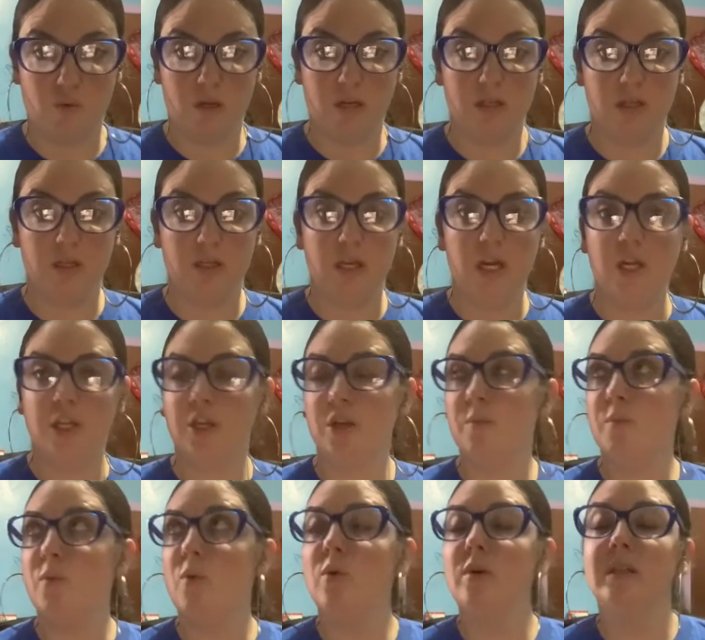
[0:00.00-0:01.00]
worker. You're
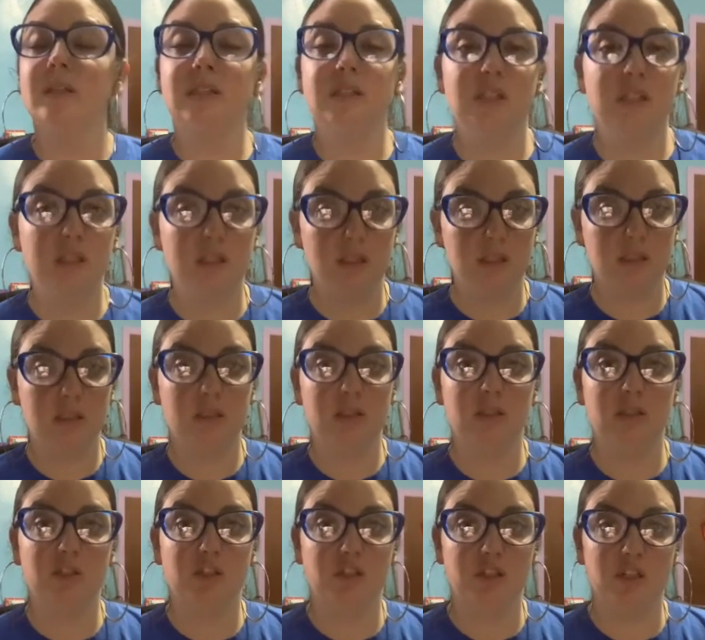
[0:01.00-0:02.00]
more than just a
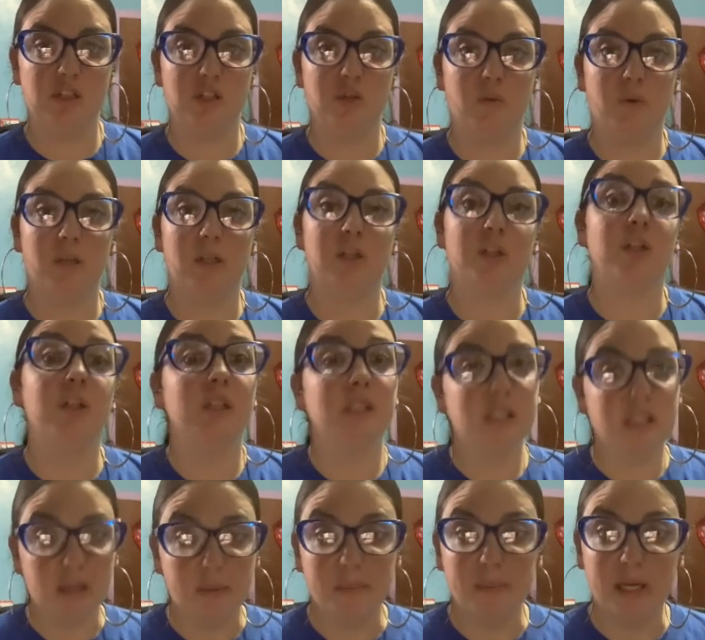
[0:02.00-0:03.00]
construction worker. You're
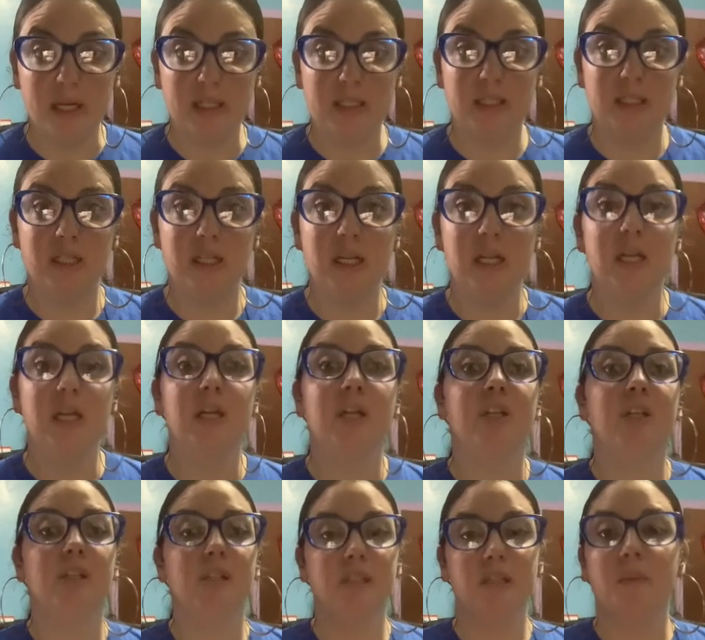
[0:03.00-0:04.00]
somebody.
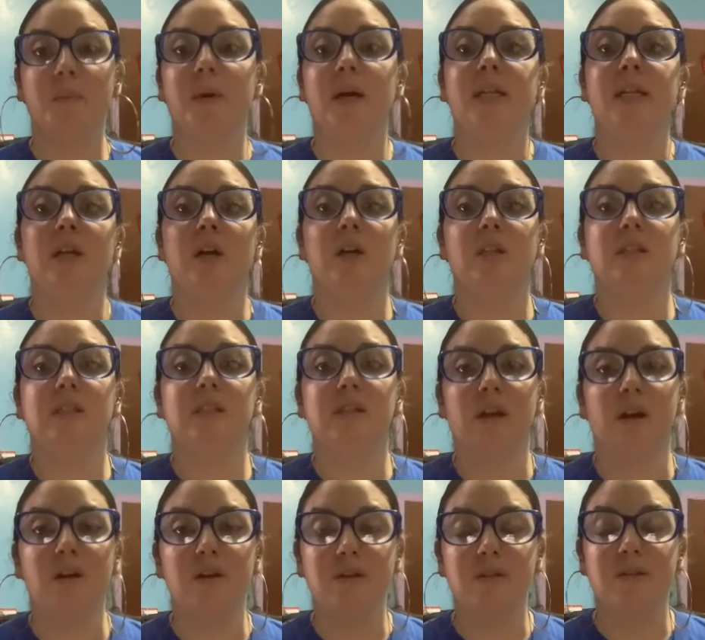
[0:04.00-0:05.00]
You're somebody on this
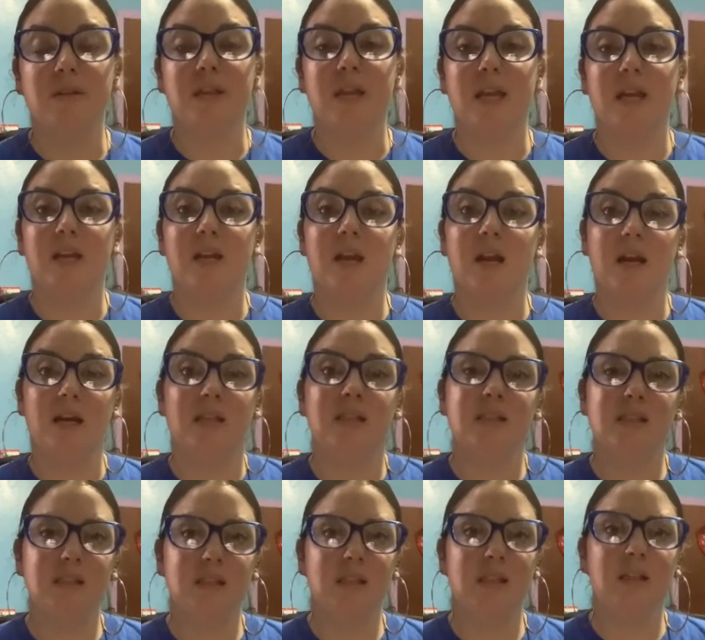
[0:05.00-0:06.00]
earth. And
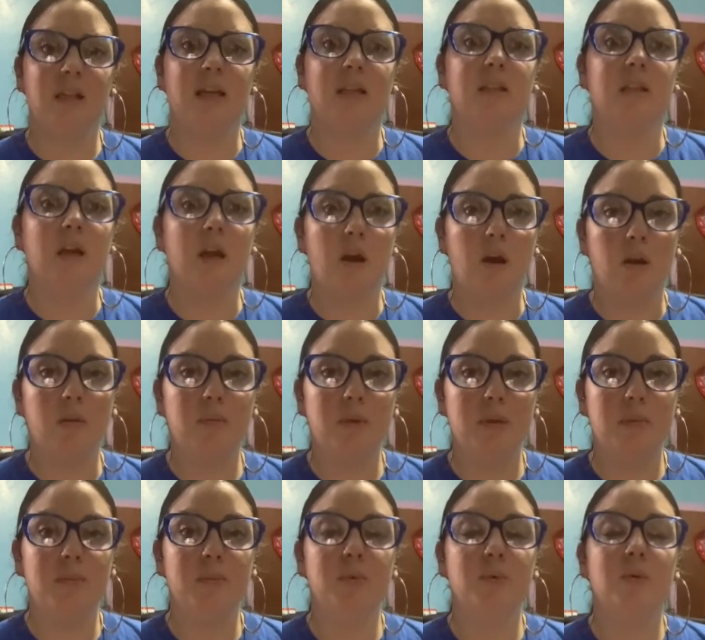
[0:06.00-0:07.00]
honestly, like, there are
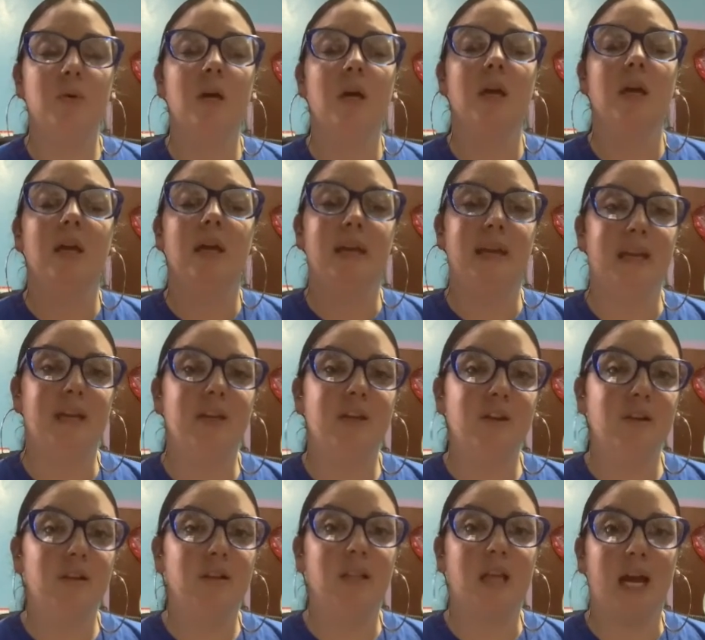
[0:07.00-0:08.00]
people in
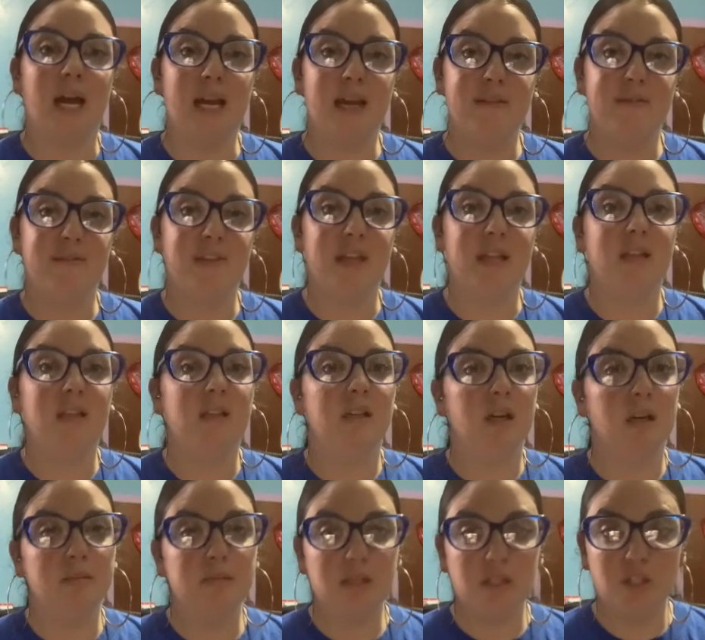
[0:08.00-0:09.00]
your life that look
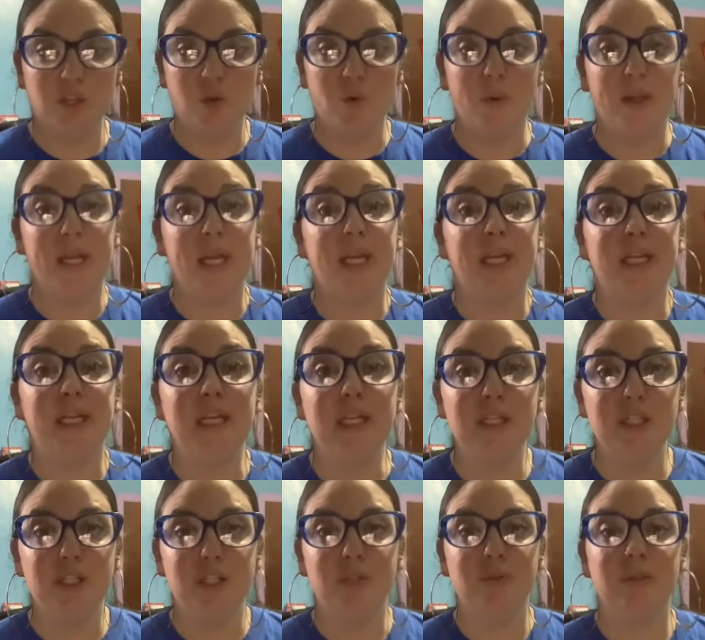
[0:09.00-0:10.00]
up to you and they
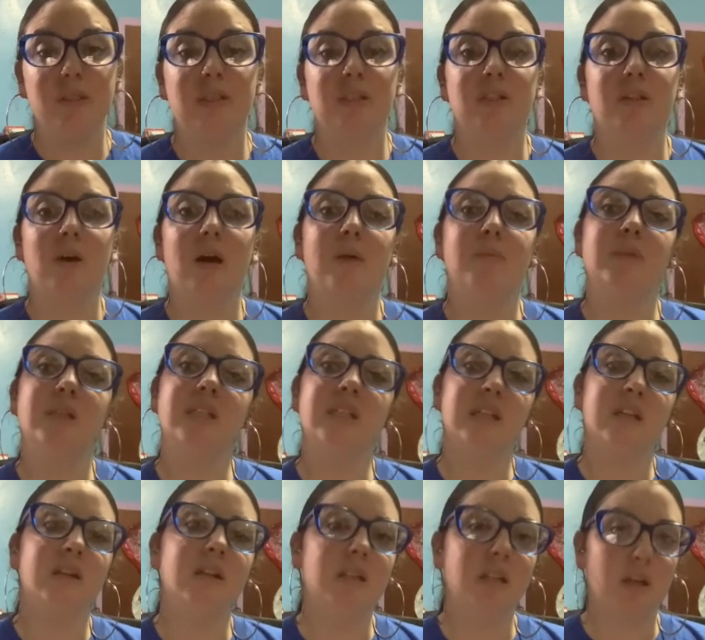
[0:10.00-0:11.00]
need you. And so I'm just
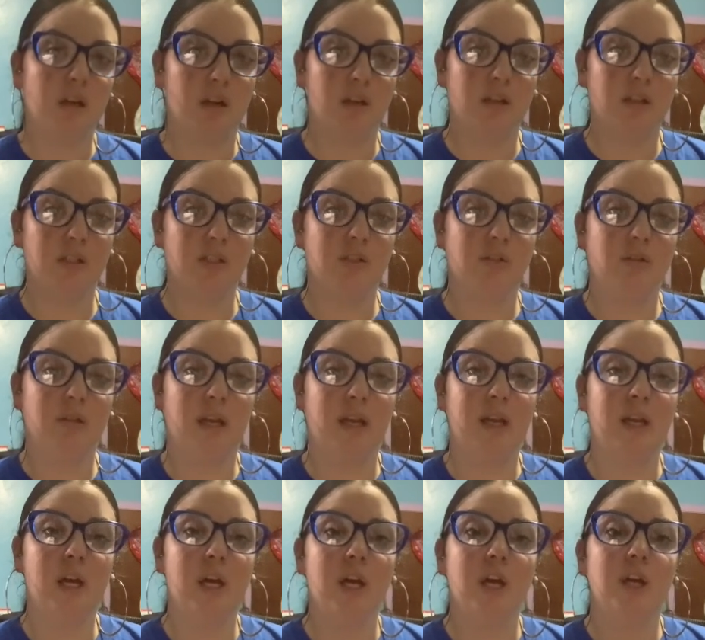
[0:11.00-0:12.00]
here to encourage you, like,
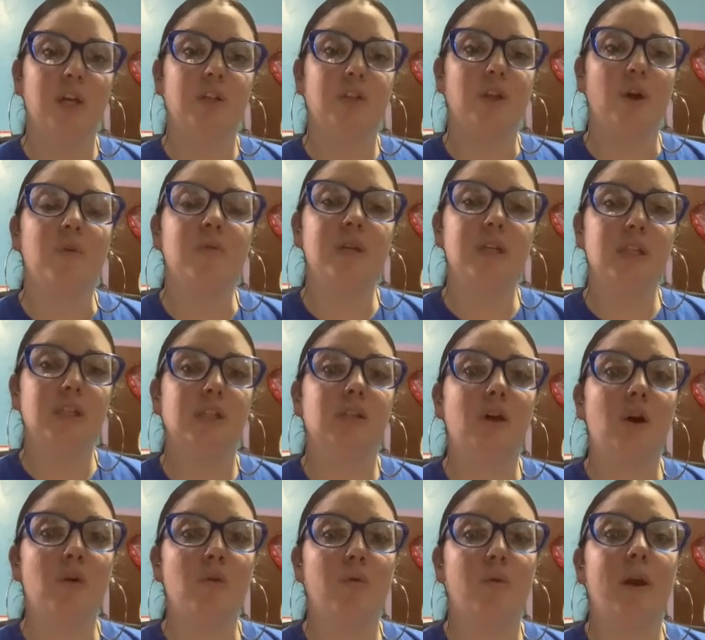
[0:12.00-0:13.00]
don't get
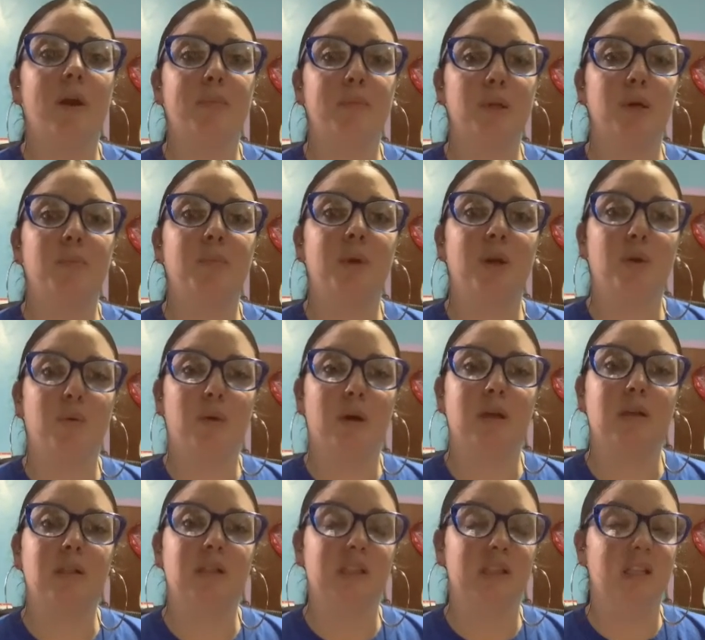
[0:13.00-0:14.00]
so wrapped up in
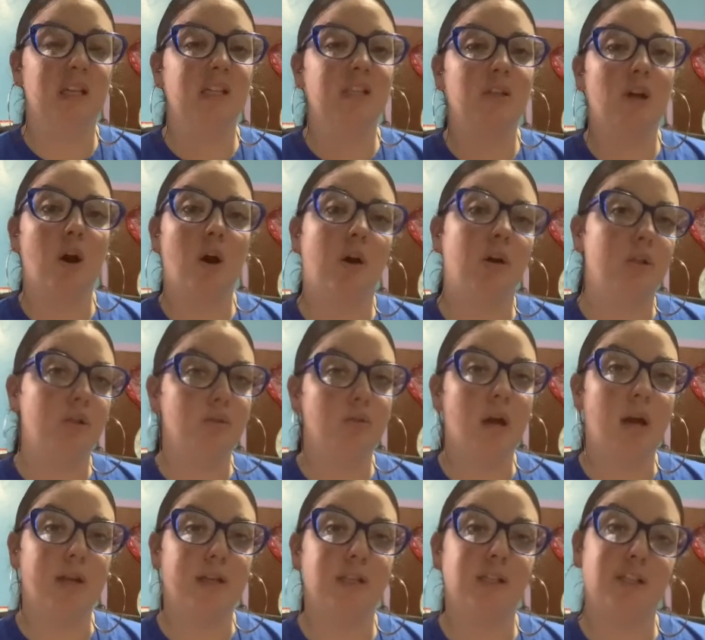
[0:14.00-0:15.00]
work that that's all you
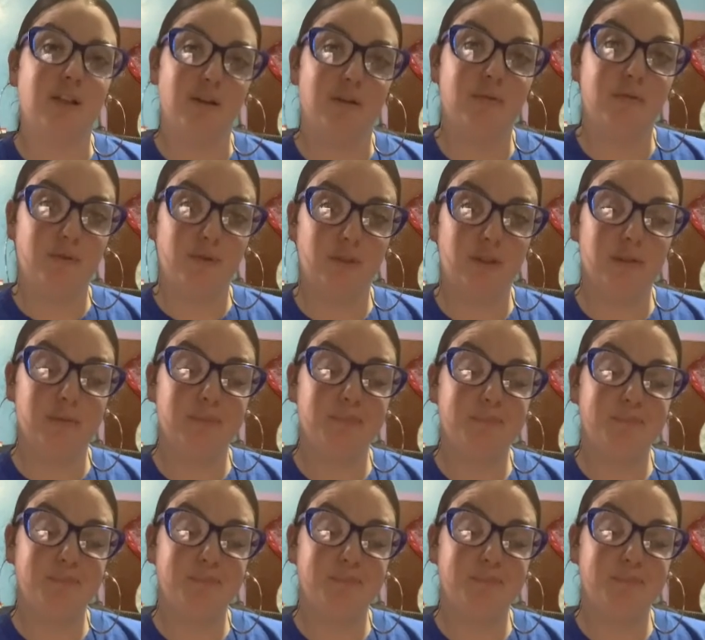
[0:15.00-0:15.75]
got to show for.